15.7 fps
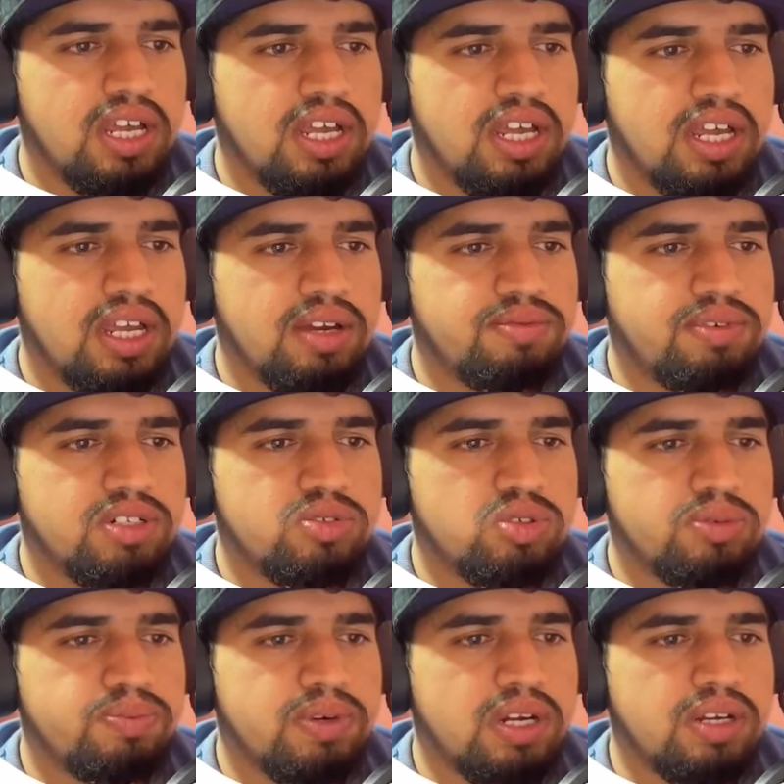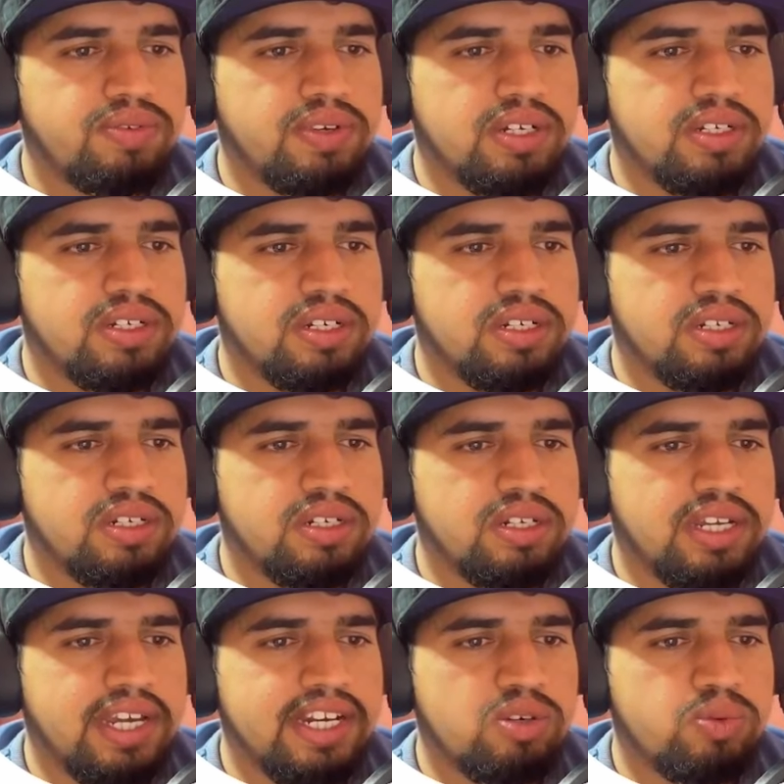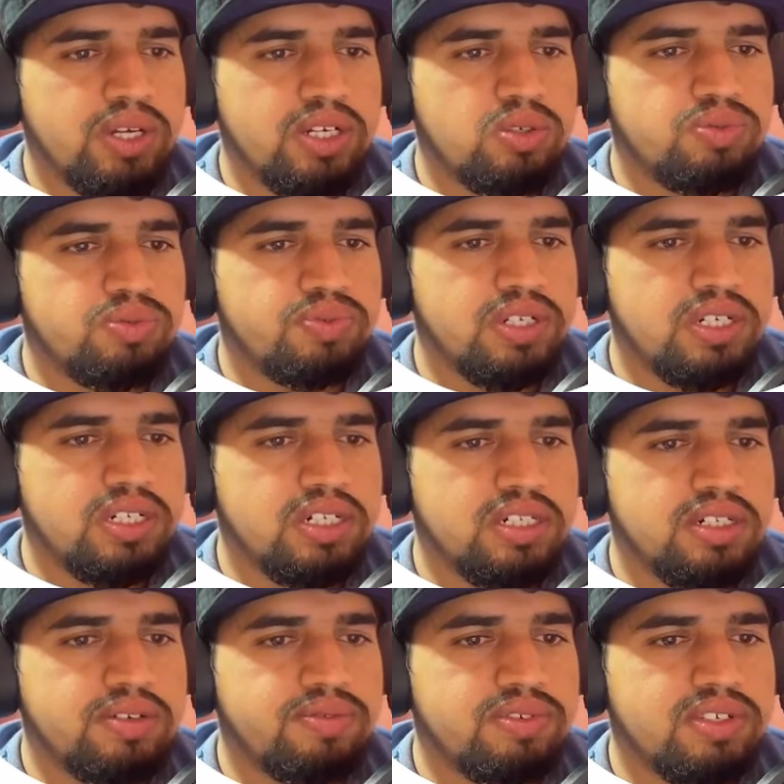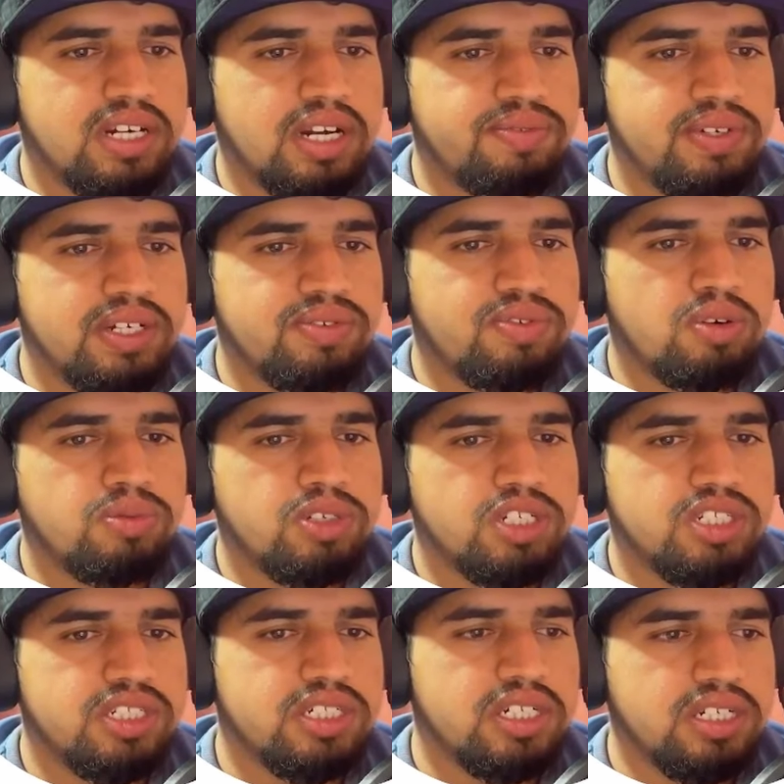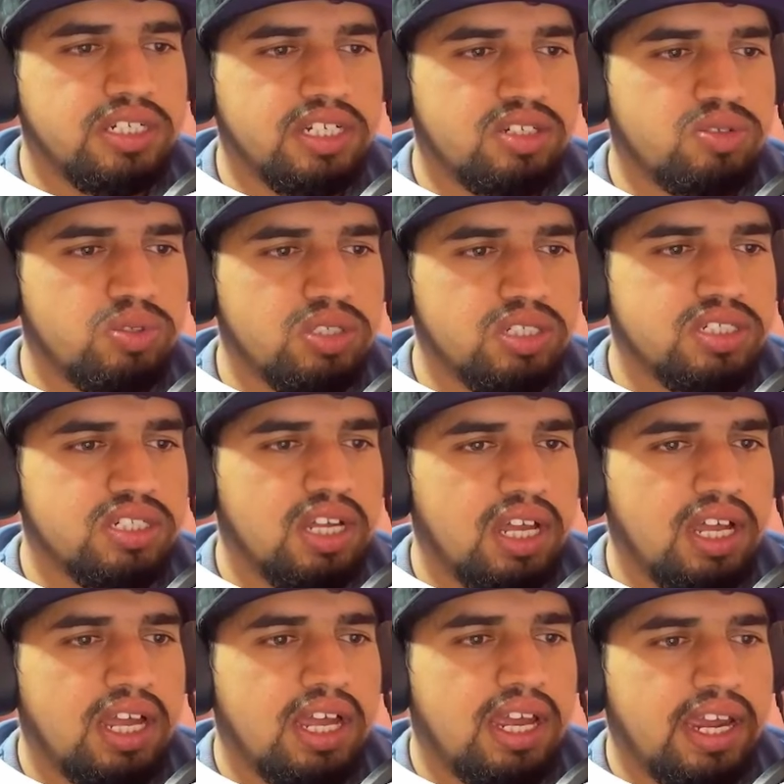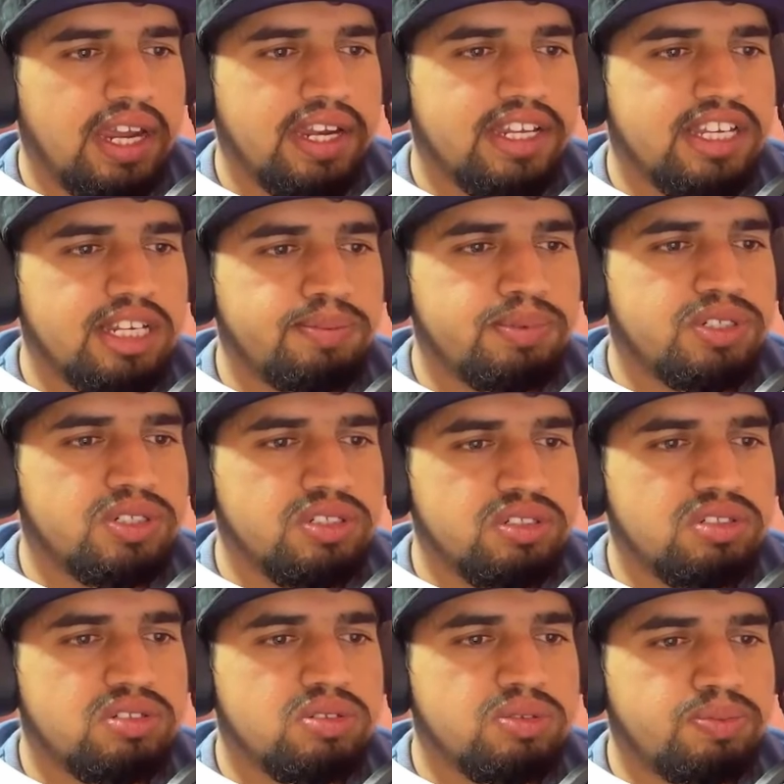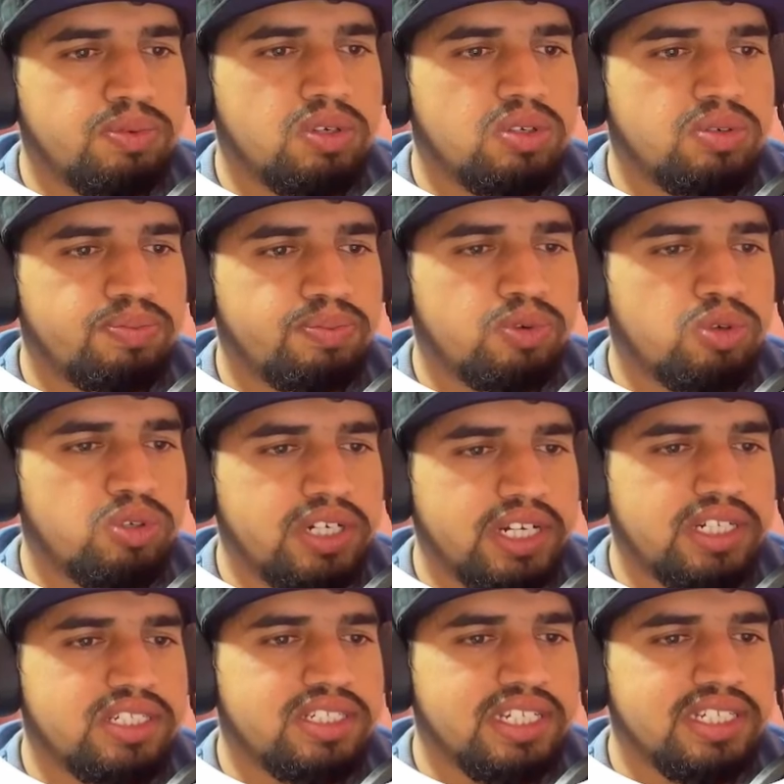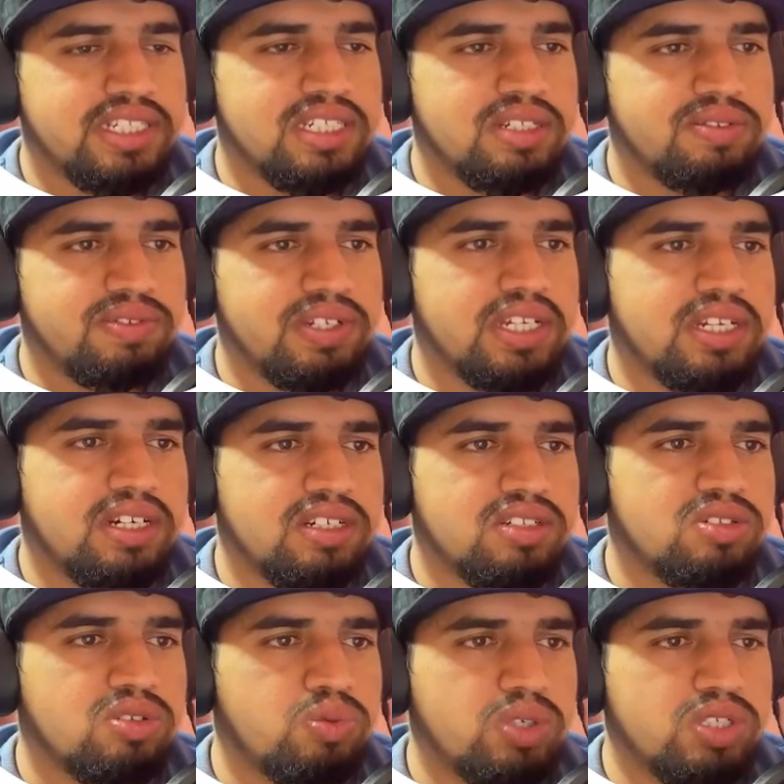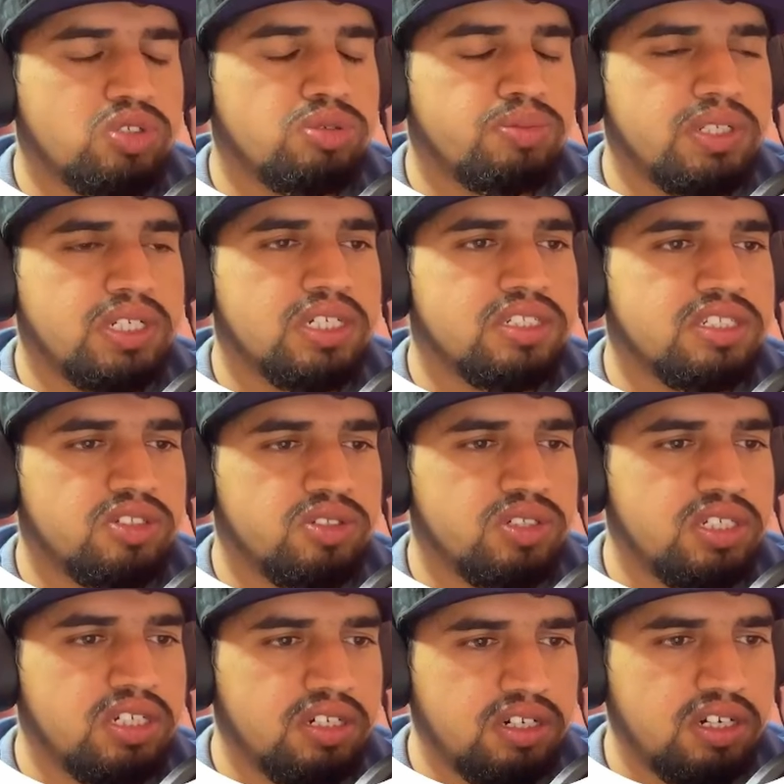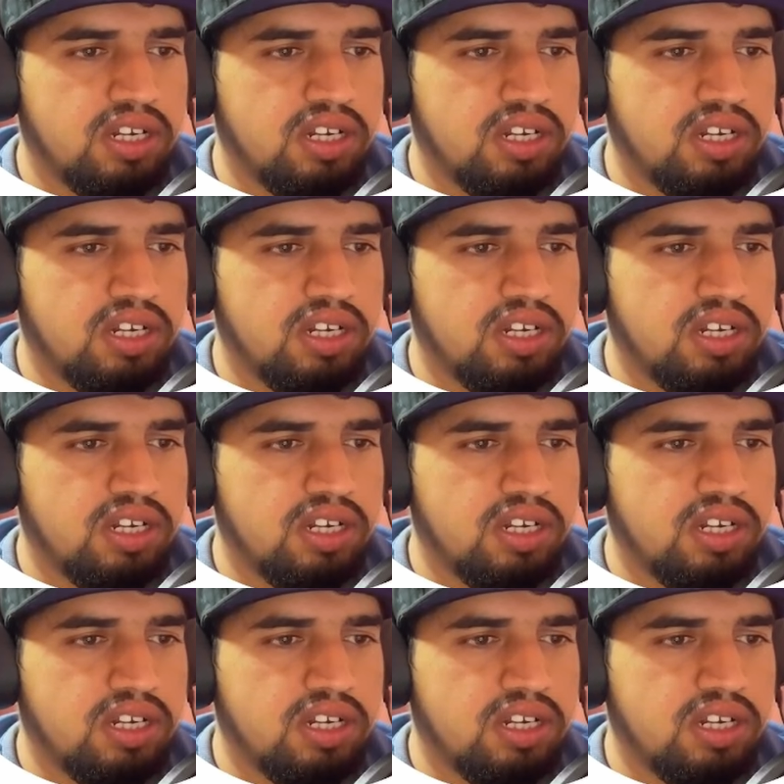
A virtual private gateway to filter traffic from restricted networks. Encryption to protect sensitive data. So what should be the answer here?